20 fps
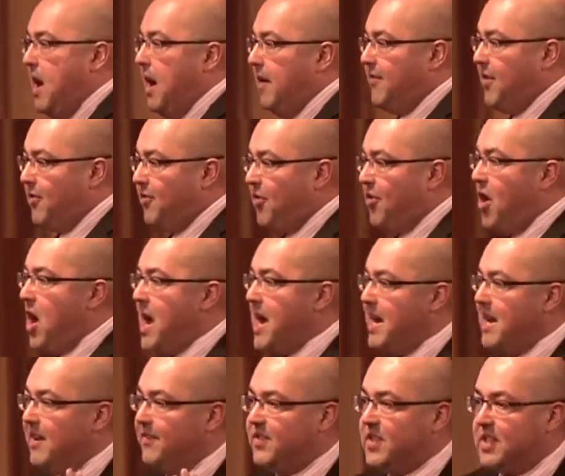of a
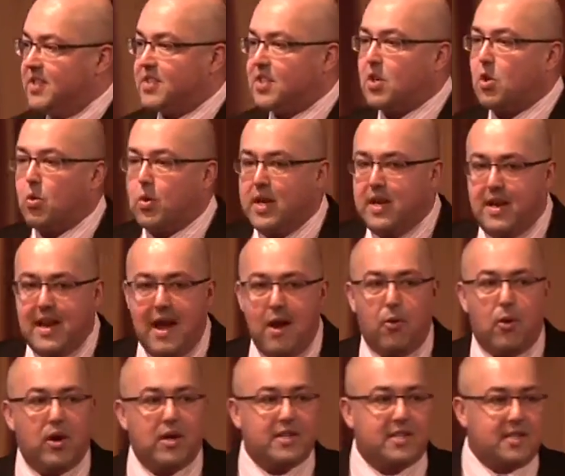variety of discrete
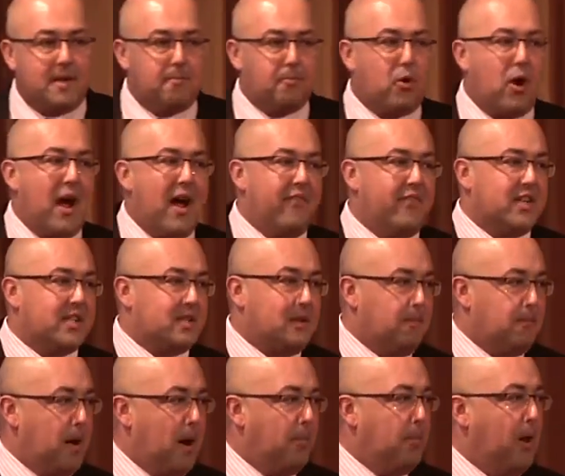networks, some private,
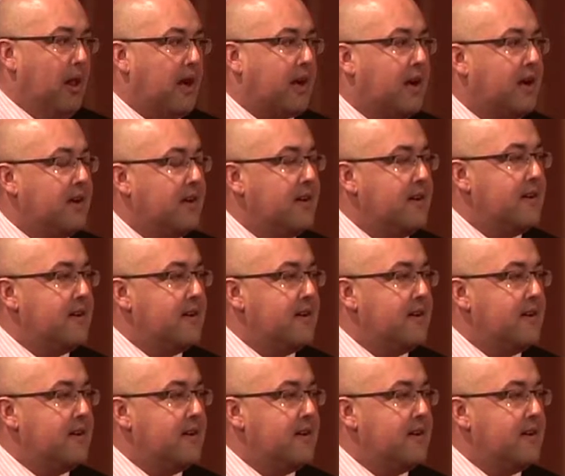some public.